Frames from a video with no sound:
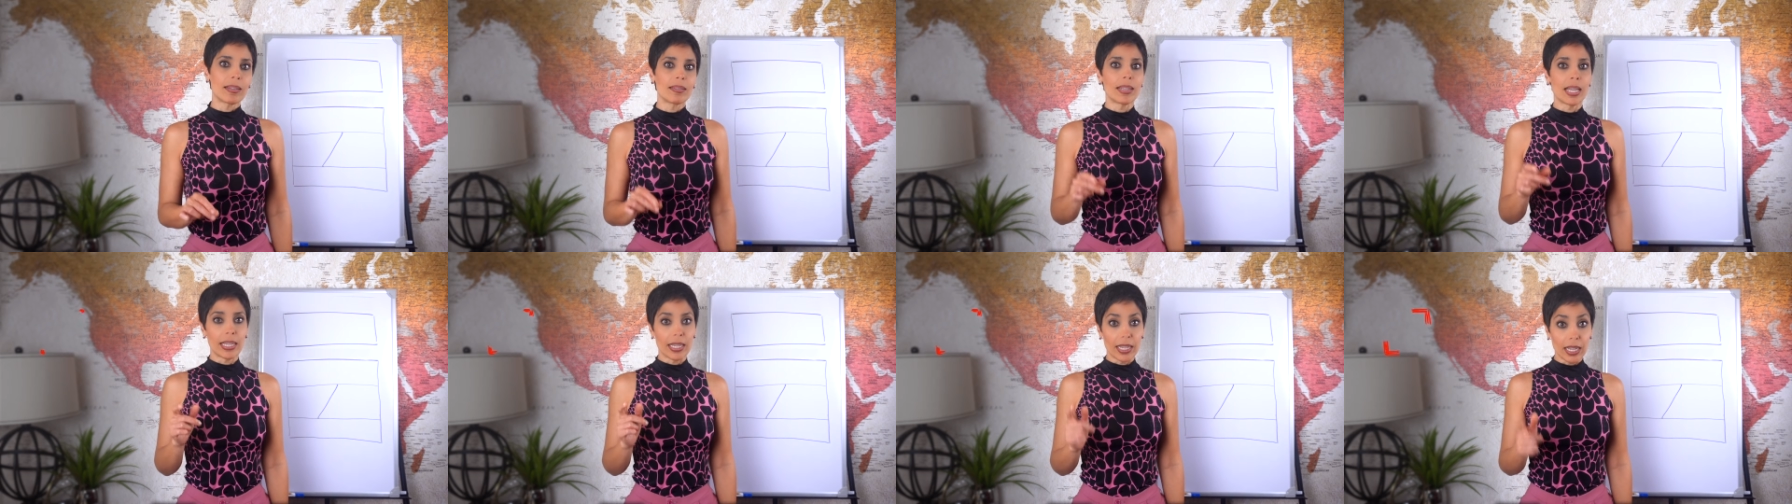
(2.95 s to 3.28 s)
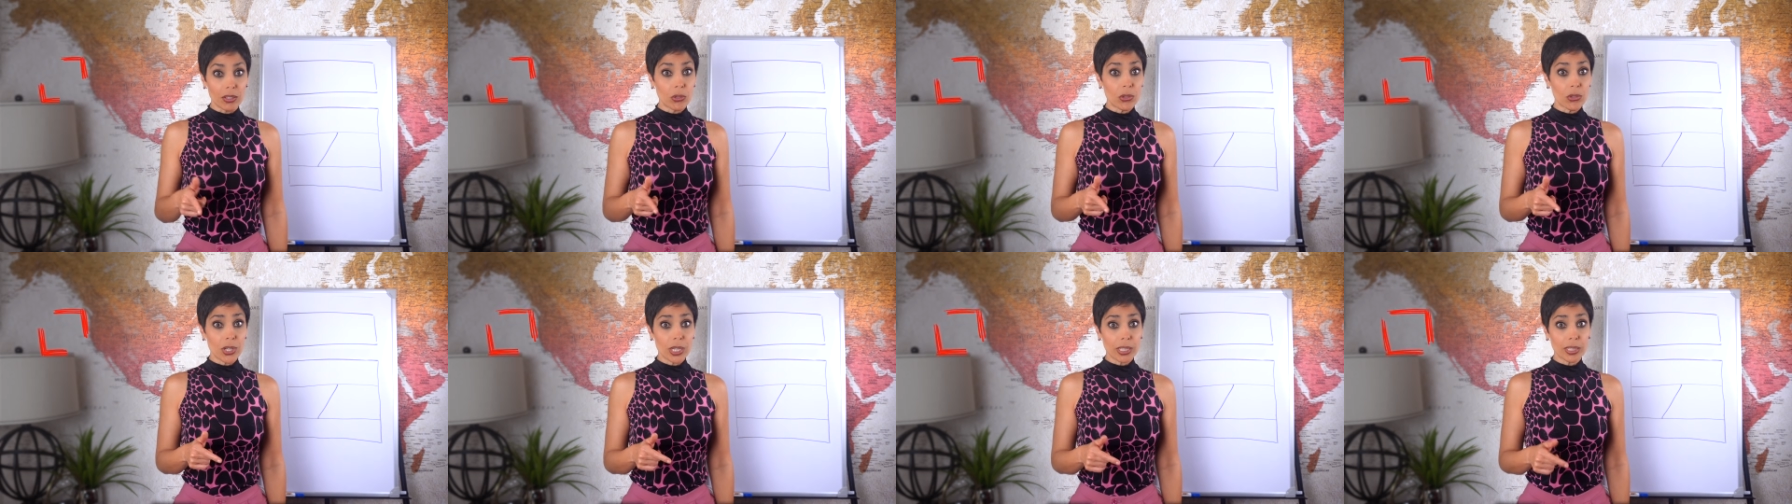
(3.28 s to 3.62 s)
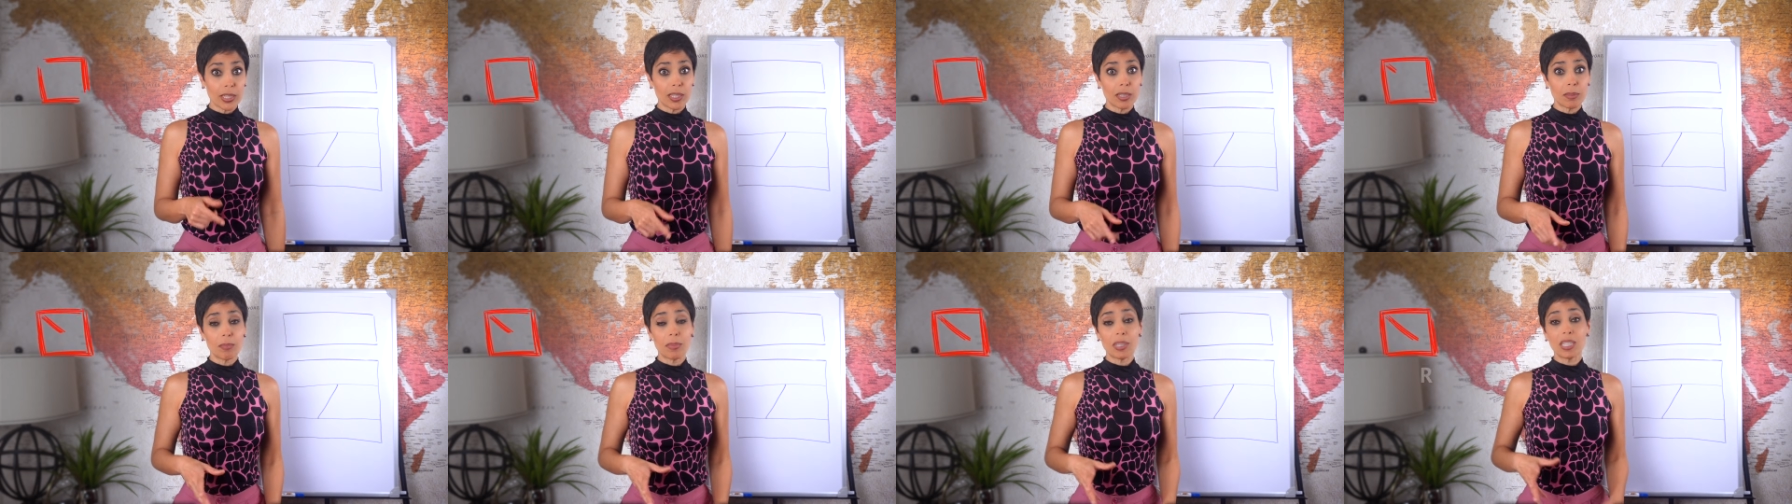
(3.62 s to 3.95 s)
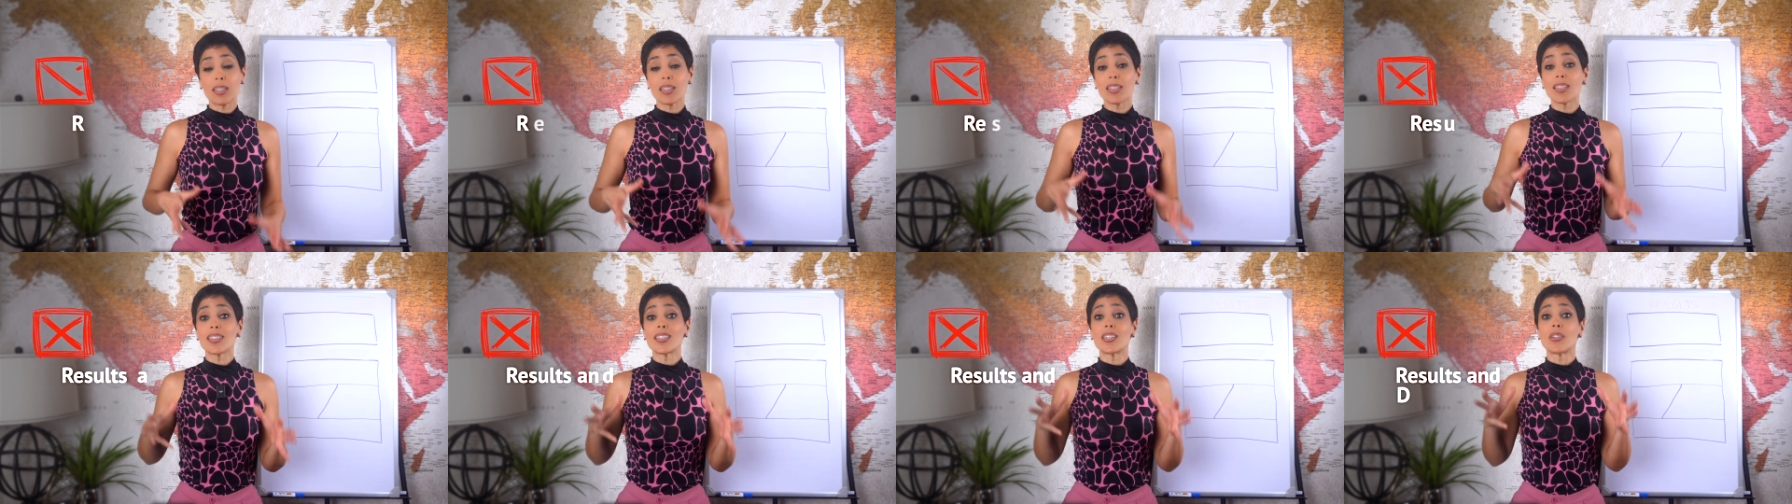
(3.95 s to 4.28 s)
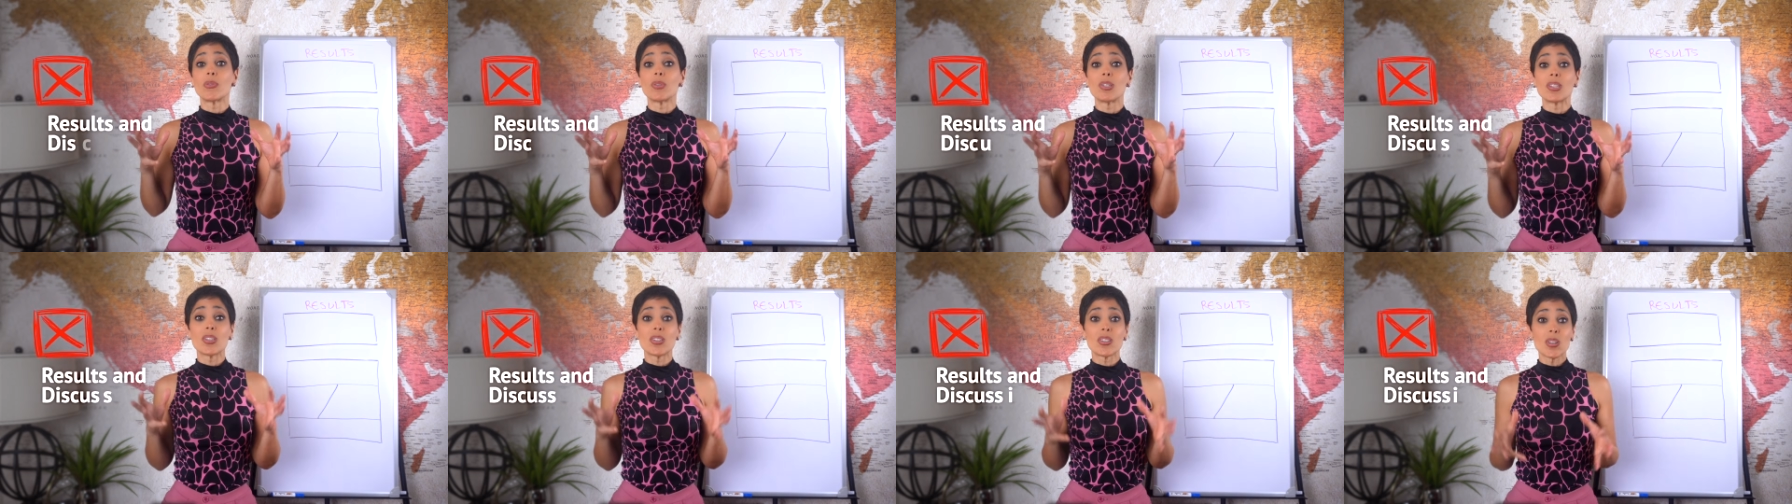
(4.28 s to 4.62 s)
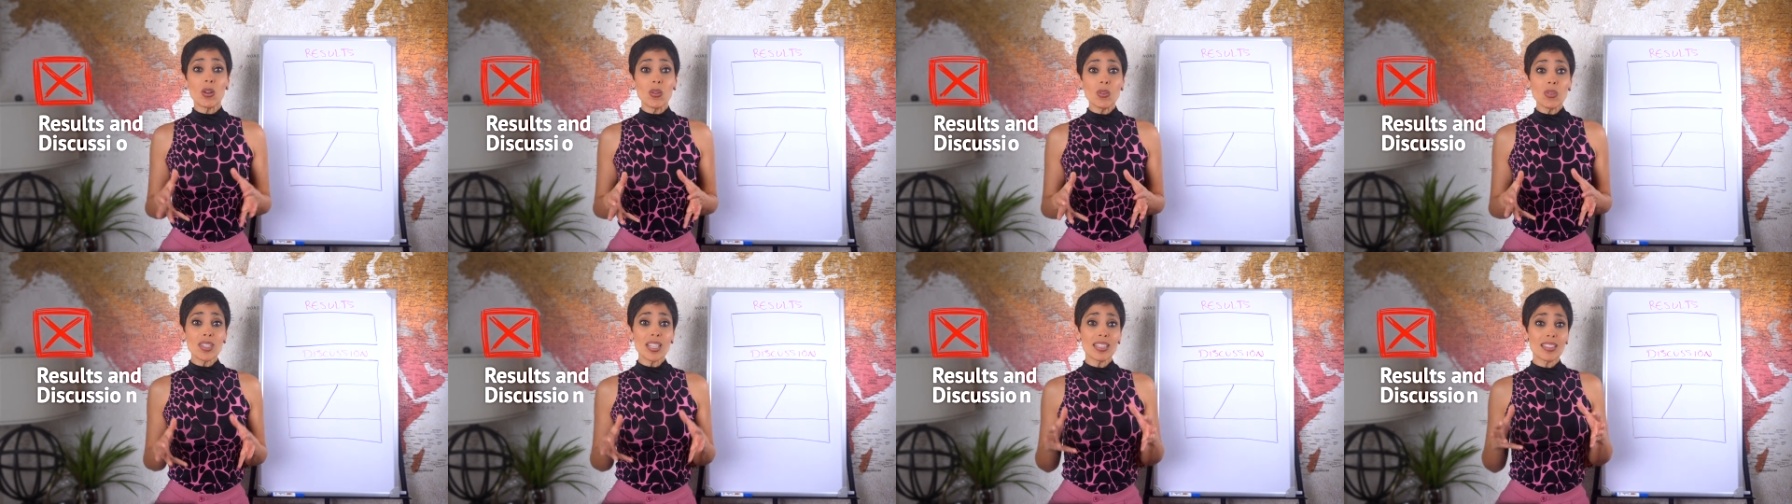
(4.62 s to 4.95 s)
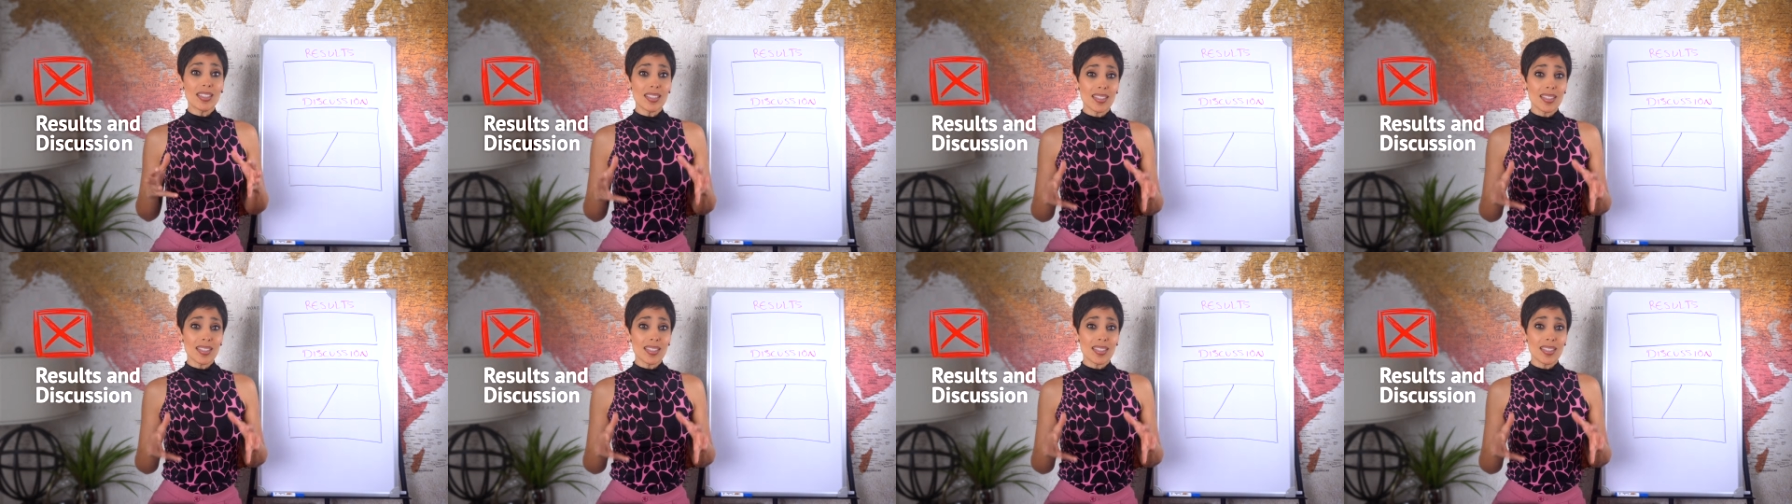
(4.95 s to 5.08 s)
They get rejected because the results and